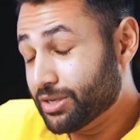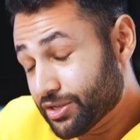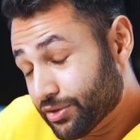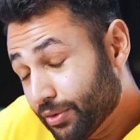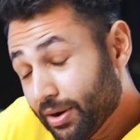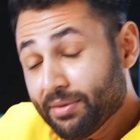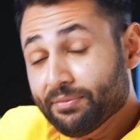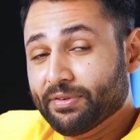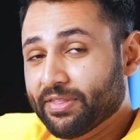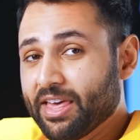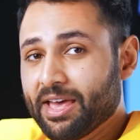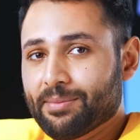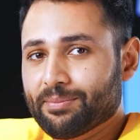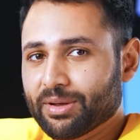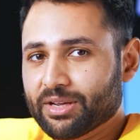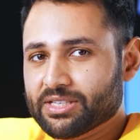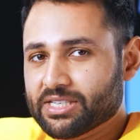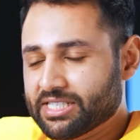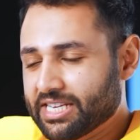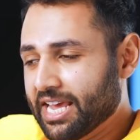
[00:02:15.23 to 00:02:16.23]
is great for them
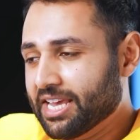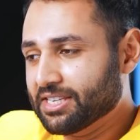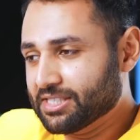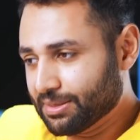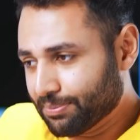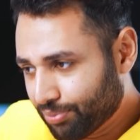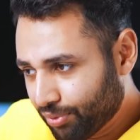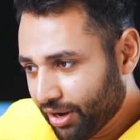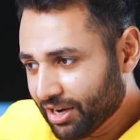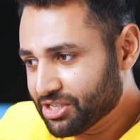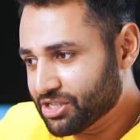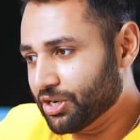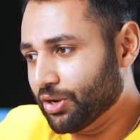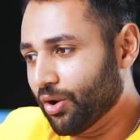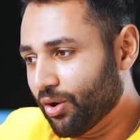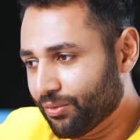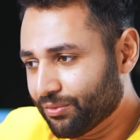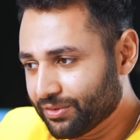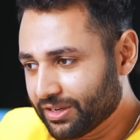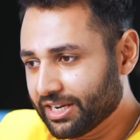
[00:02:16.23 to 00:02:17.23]
because it takes the pressure
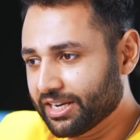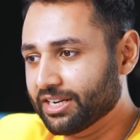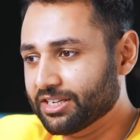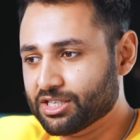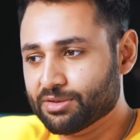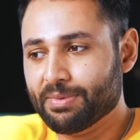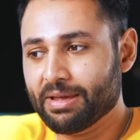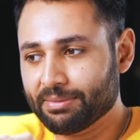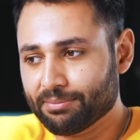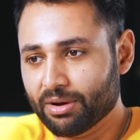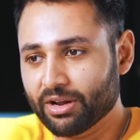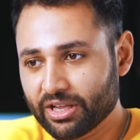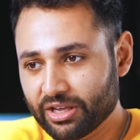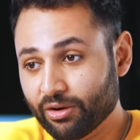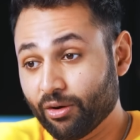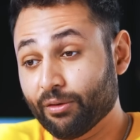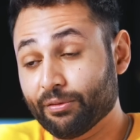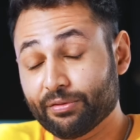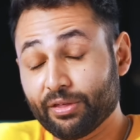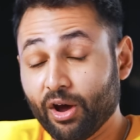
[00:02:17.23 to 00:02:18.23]
off needing to make
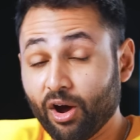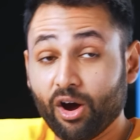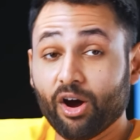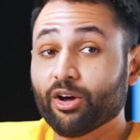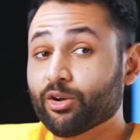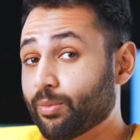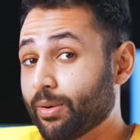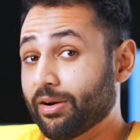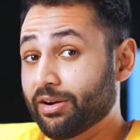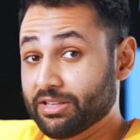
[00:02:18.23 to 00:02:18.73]
money off the hardware